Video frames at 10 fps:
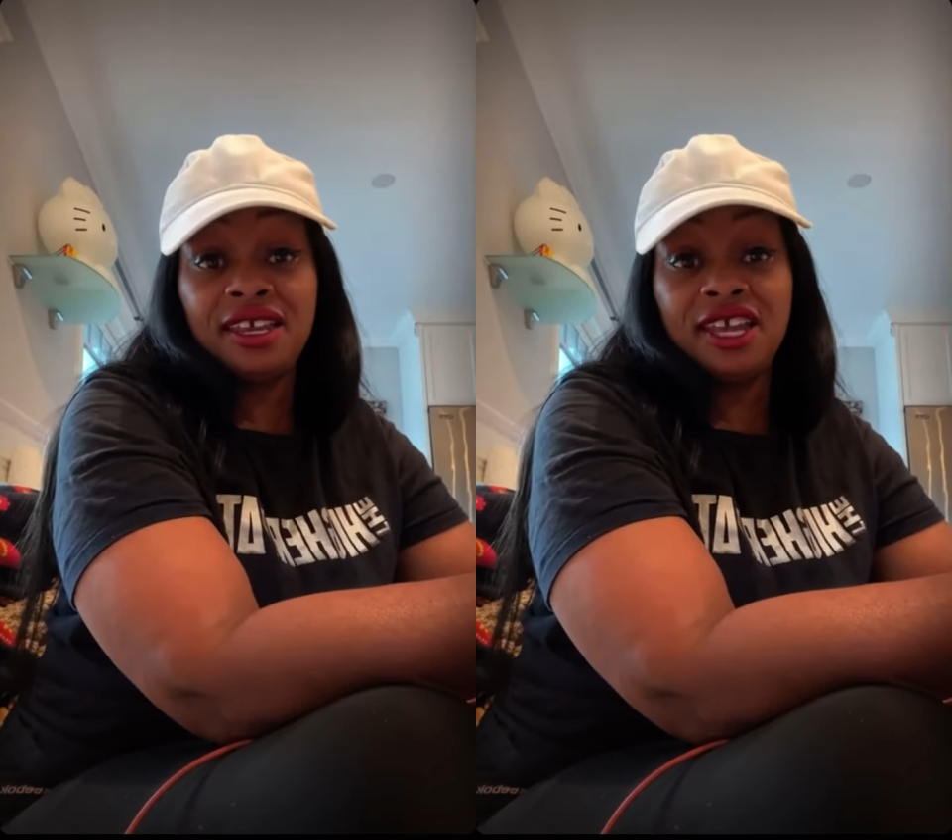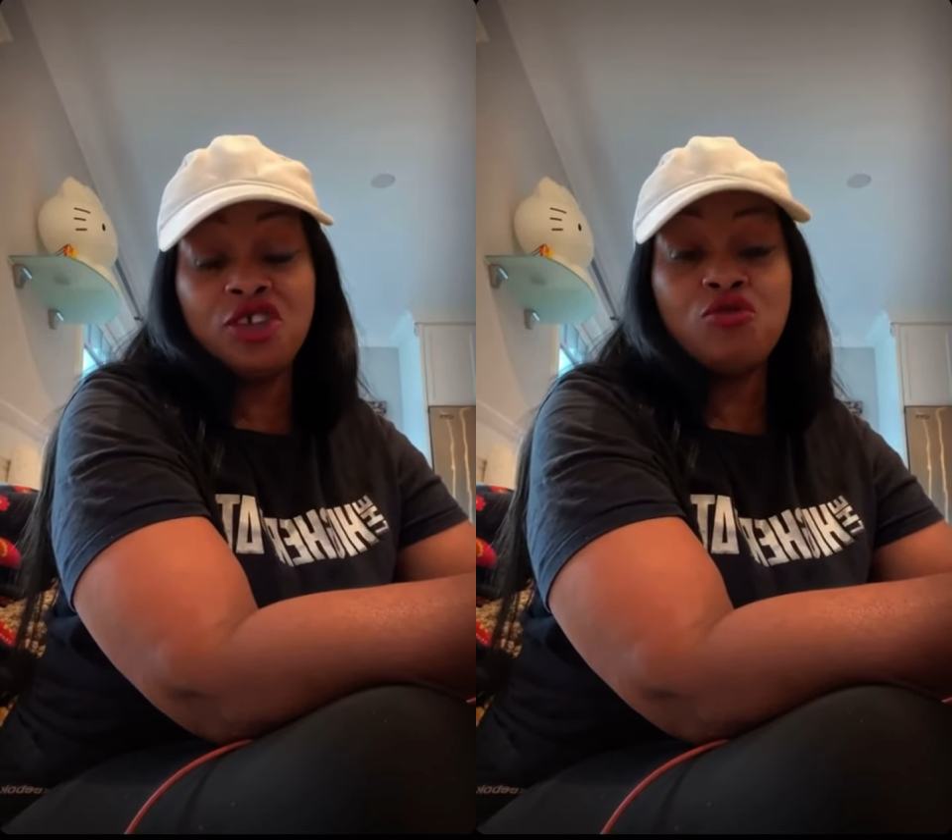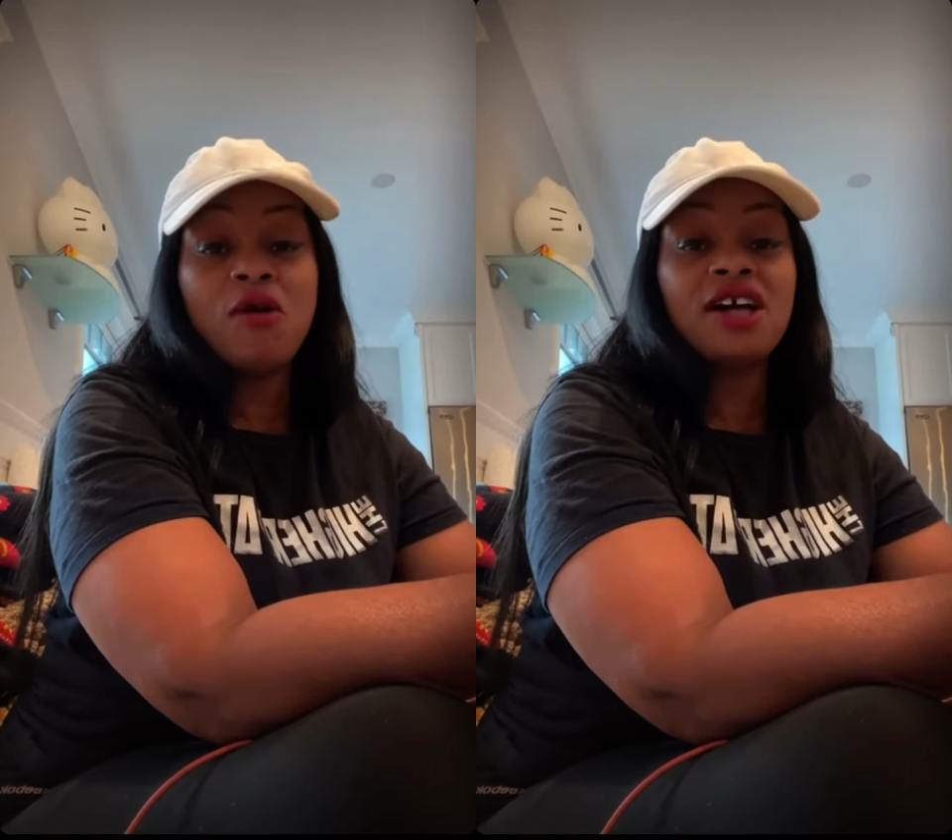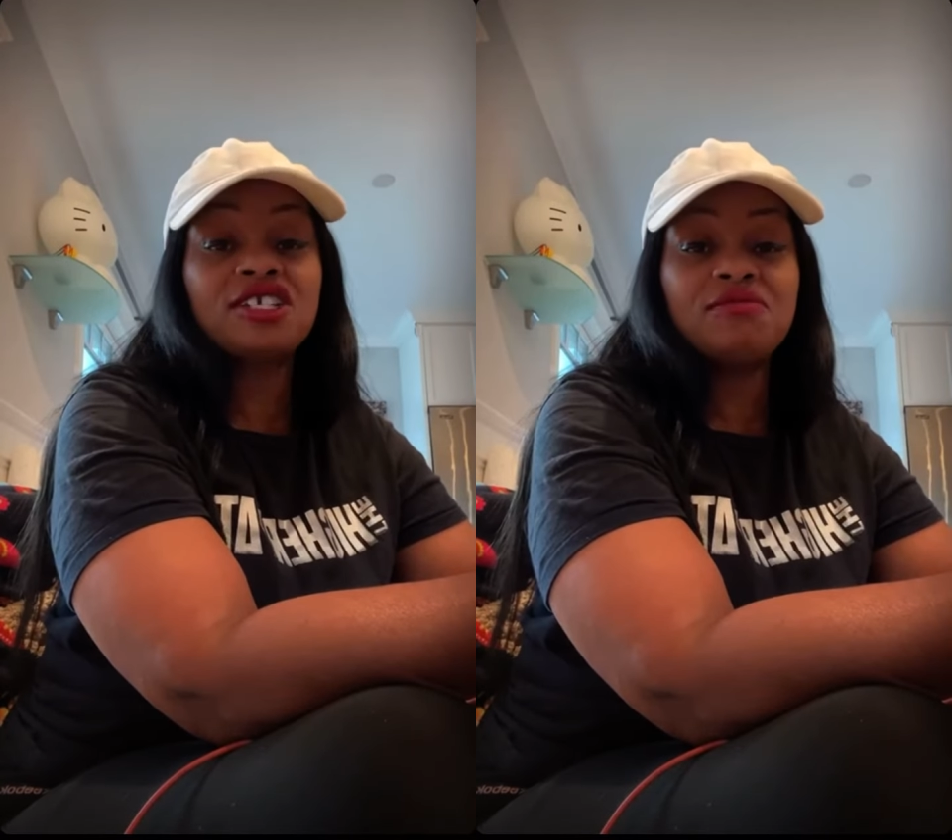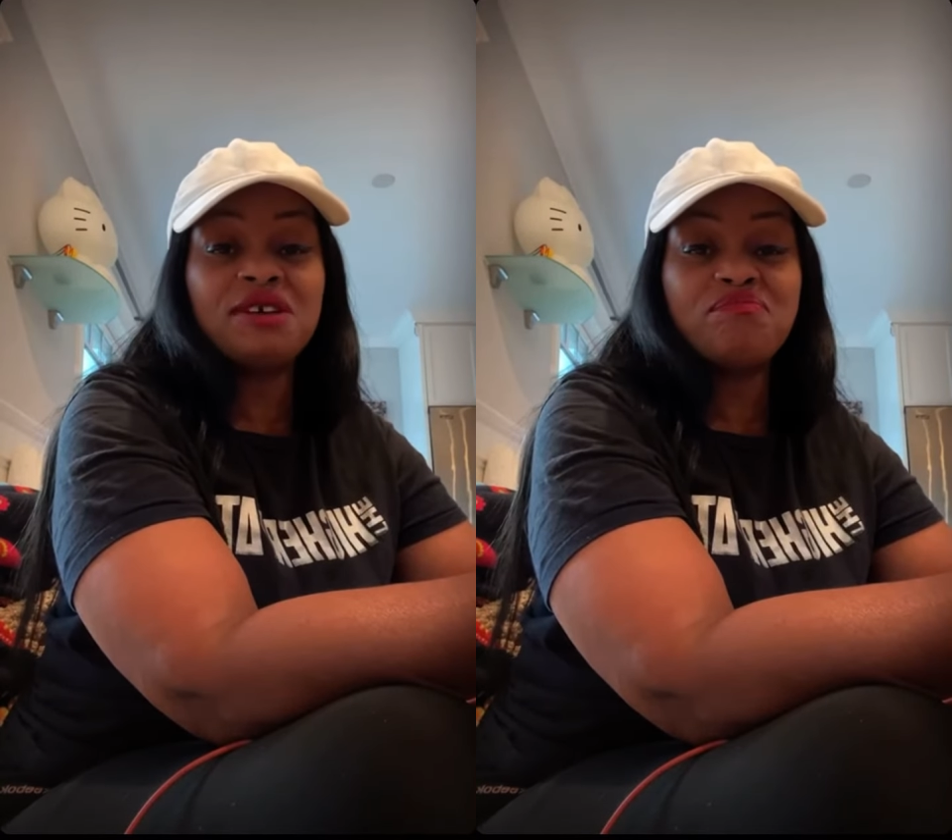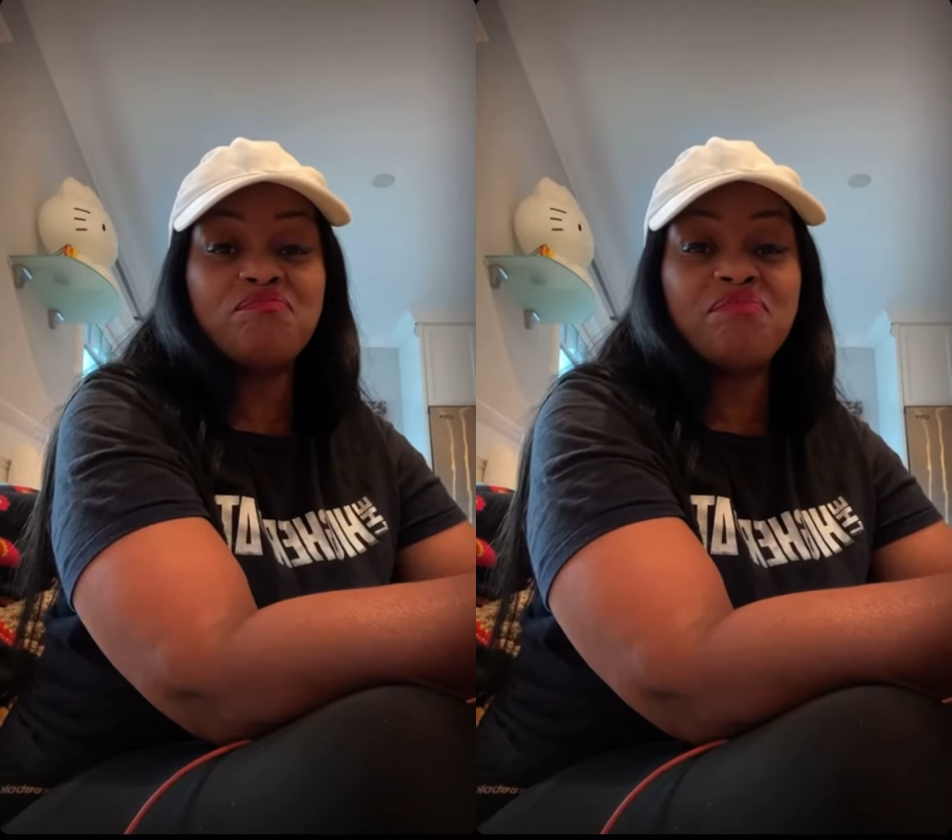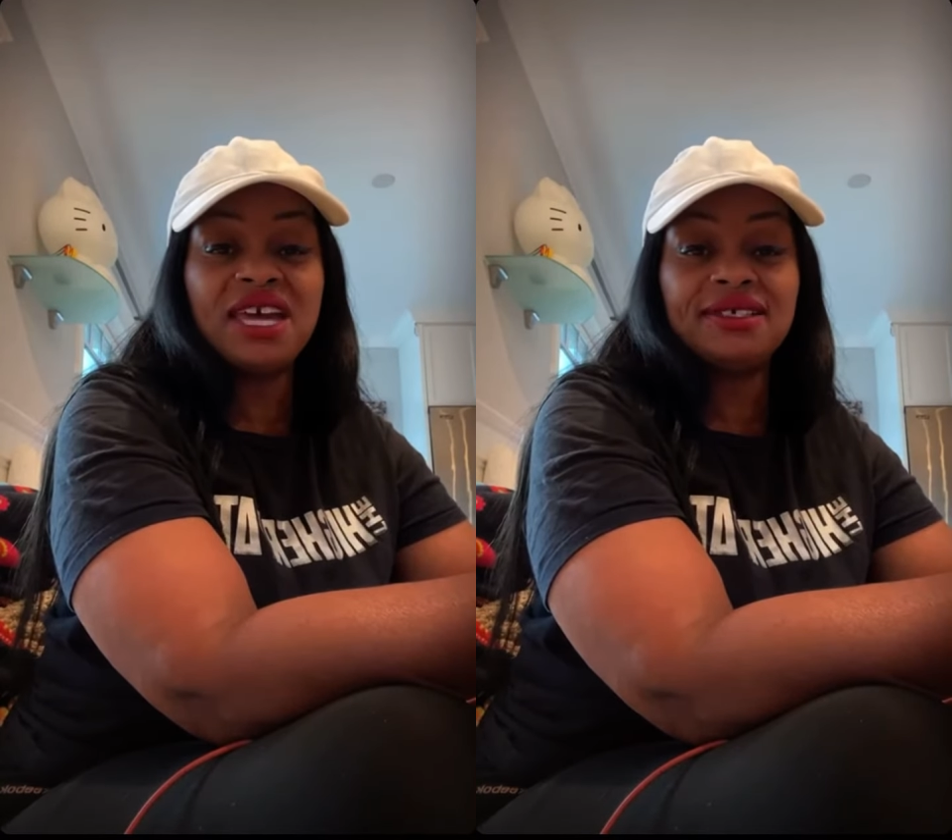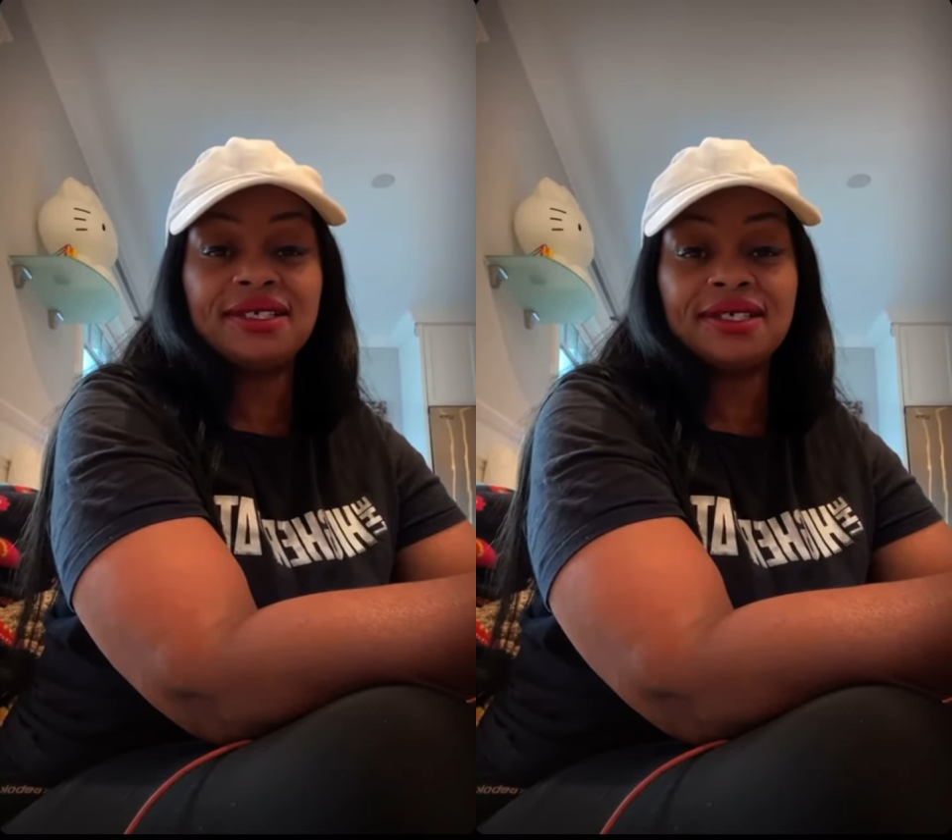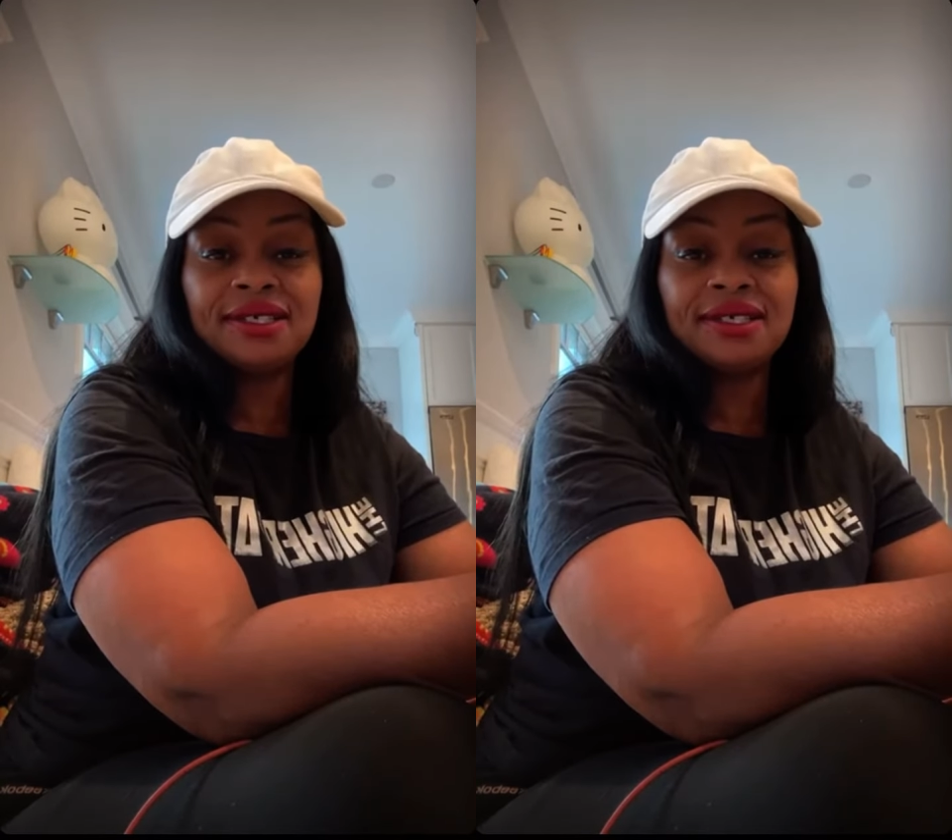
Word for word: and you watching me, bitch.